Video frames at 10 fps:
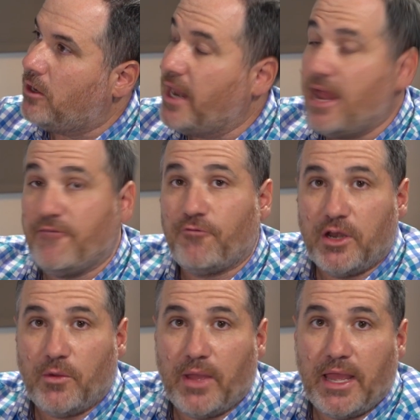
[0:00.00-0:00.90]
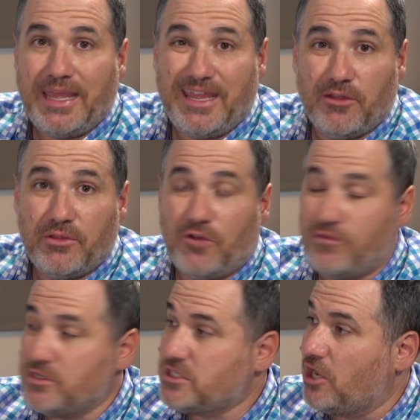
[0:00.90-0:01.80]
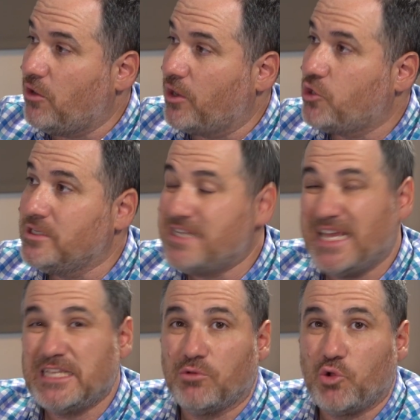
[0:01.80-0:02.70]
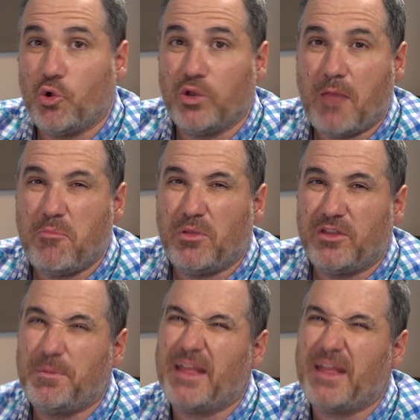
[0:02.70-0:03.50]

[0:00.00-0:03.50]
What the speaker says: I don't have free-to-air here in the office, so I couldn't test the recording capabilities,